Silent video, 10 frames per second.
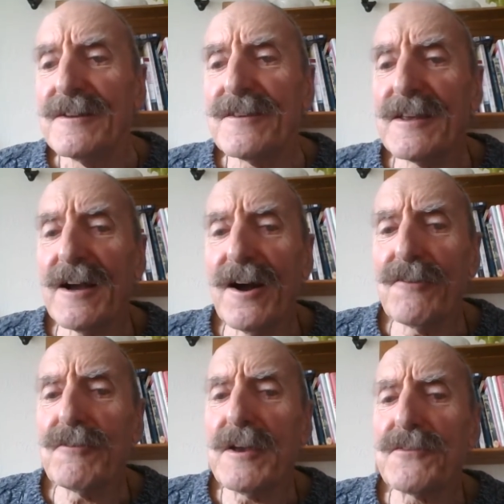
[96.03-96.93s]
The
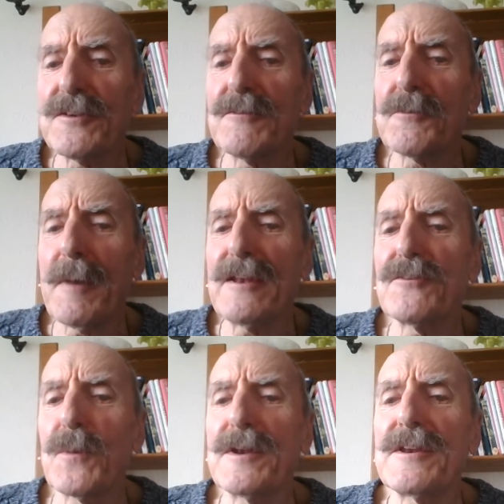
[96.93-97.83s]
RAF seemed to
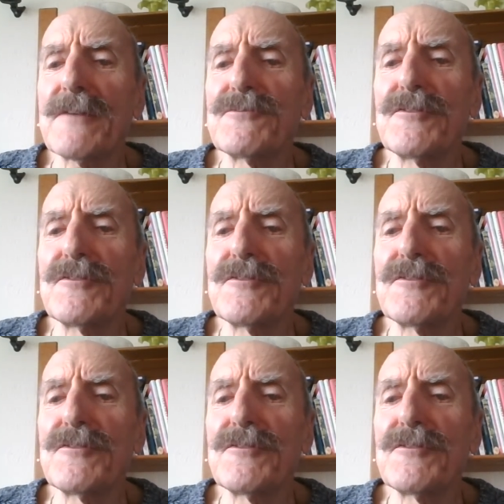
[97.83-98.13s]
manage well enough